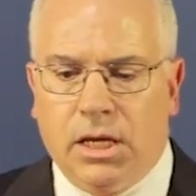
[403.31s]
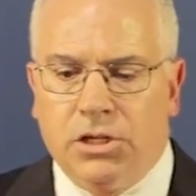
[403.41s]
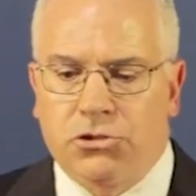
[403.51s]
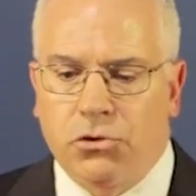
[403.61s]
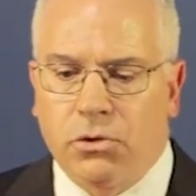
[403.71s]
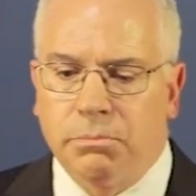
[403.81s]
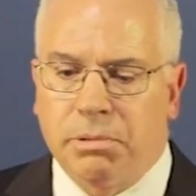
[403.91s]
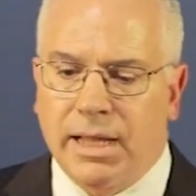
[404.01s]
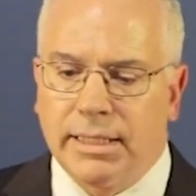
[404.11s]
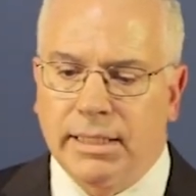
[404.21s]
Ensure the
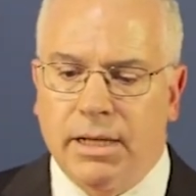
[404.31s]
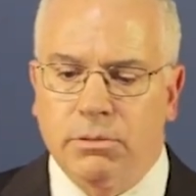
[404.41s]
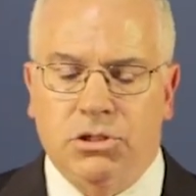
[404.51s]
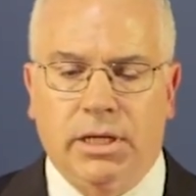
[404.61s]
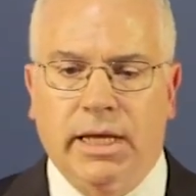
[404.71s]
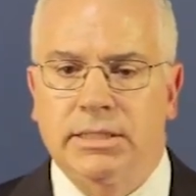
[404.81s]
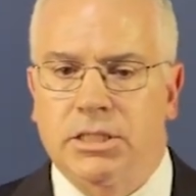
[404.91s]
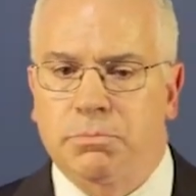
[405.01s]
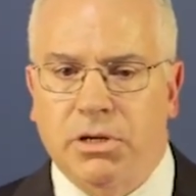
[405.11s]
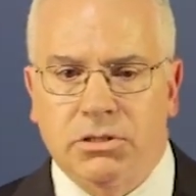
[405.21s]
body language
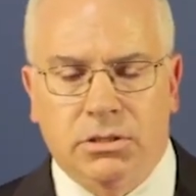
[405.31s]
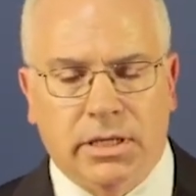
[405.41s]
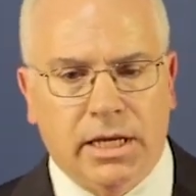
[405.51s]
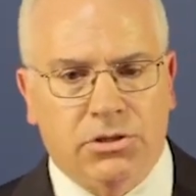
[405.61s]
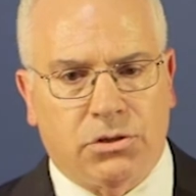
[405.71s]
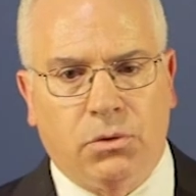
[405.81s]
enhances presentation,